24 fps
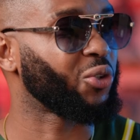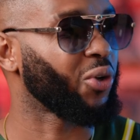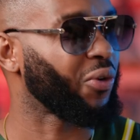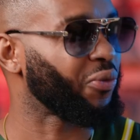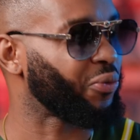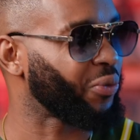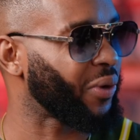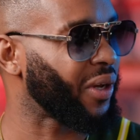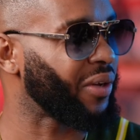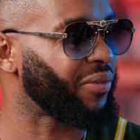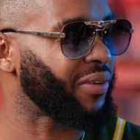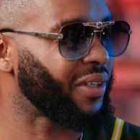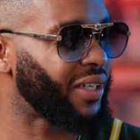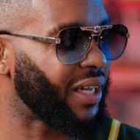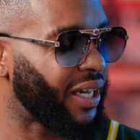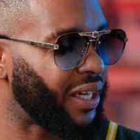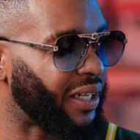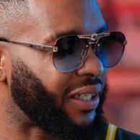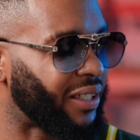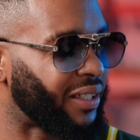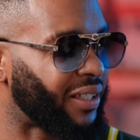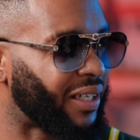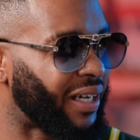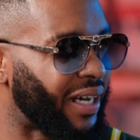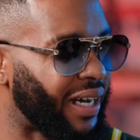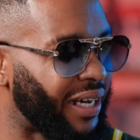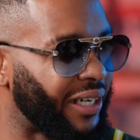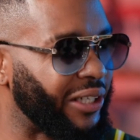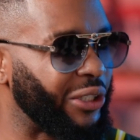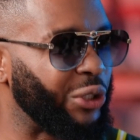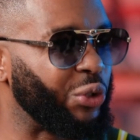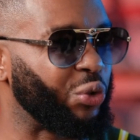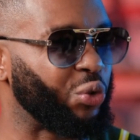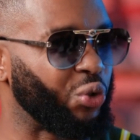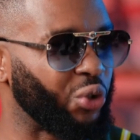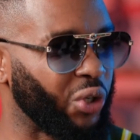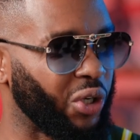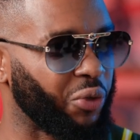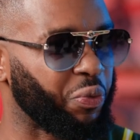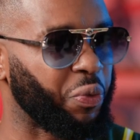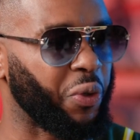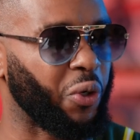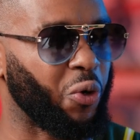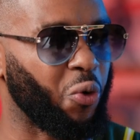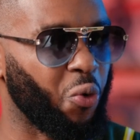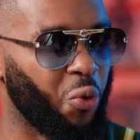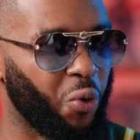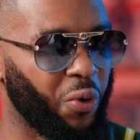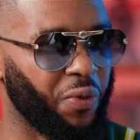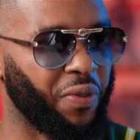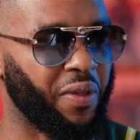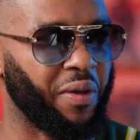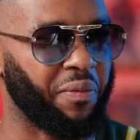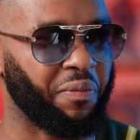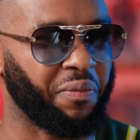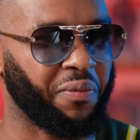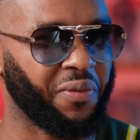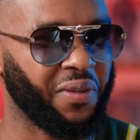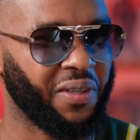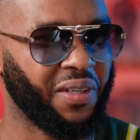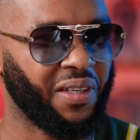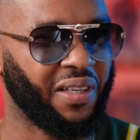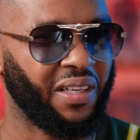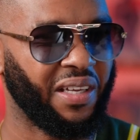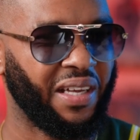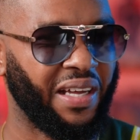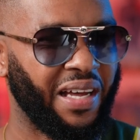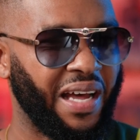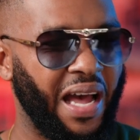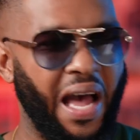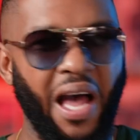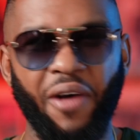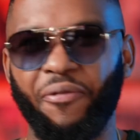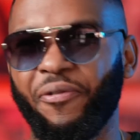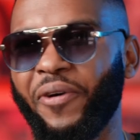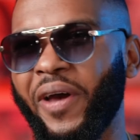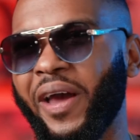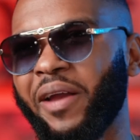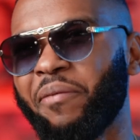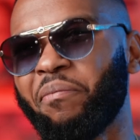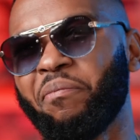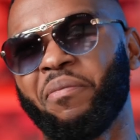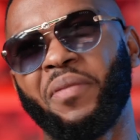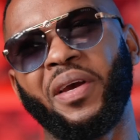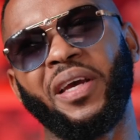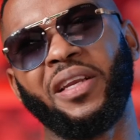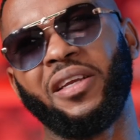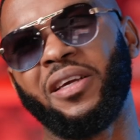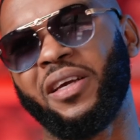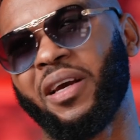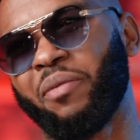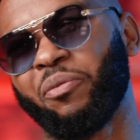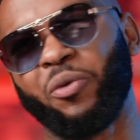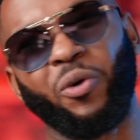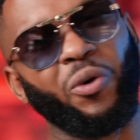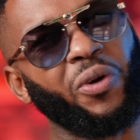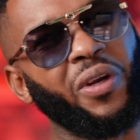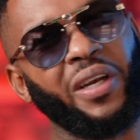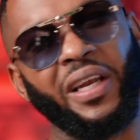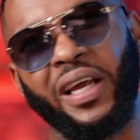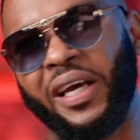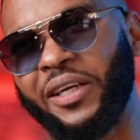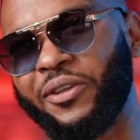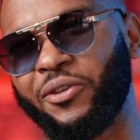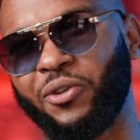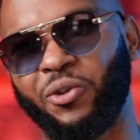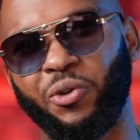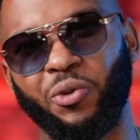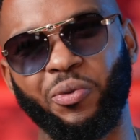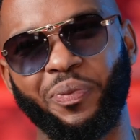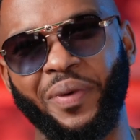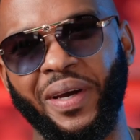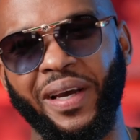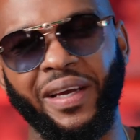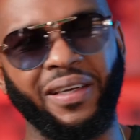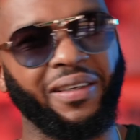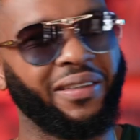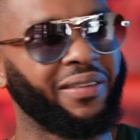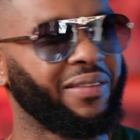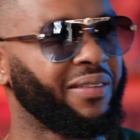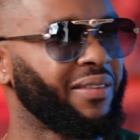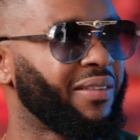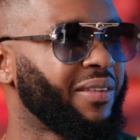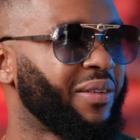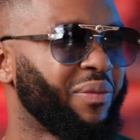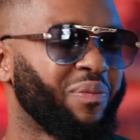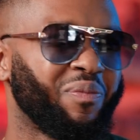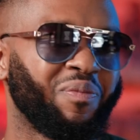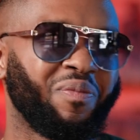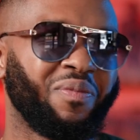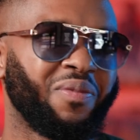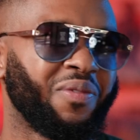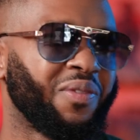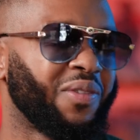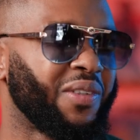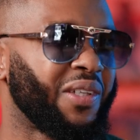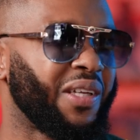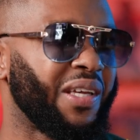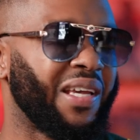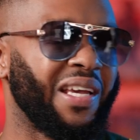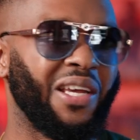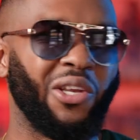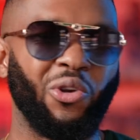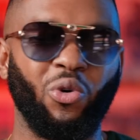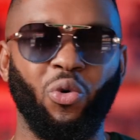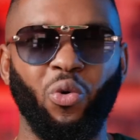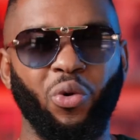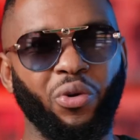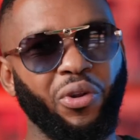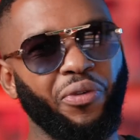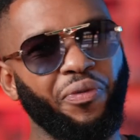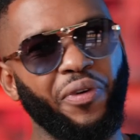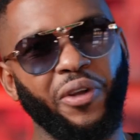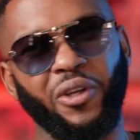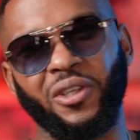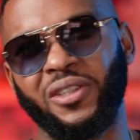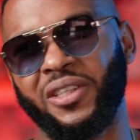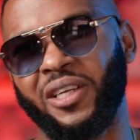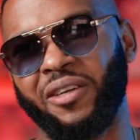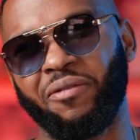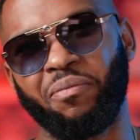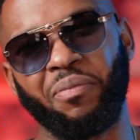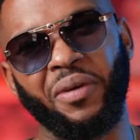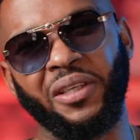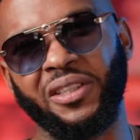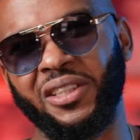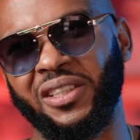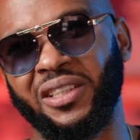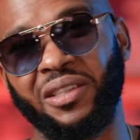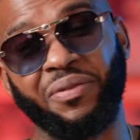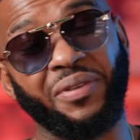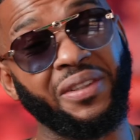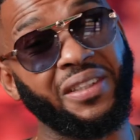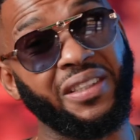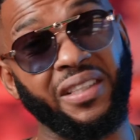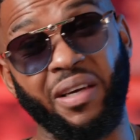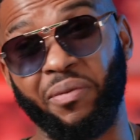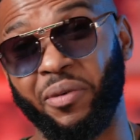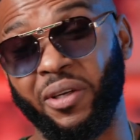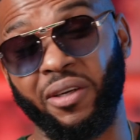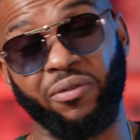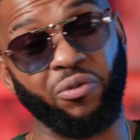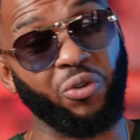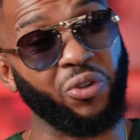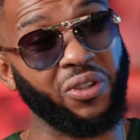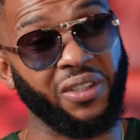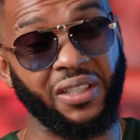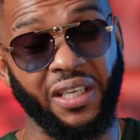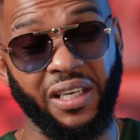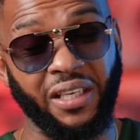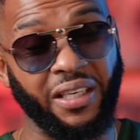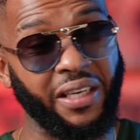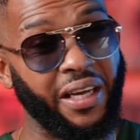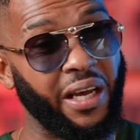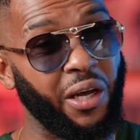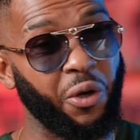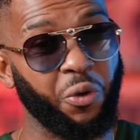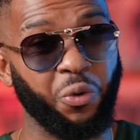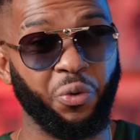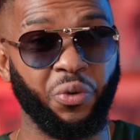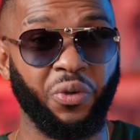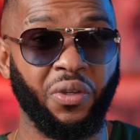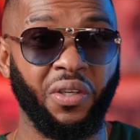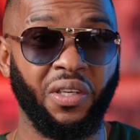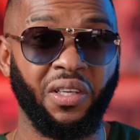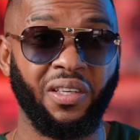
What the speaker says: software every day. I do not record them. I've had many. I'm not gonna lie to you, man. In all the venues that I've mentioned, even some that I've not said now,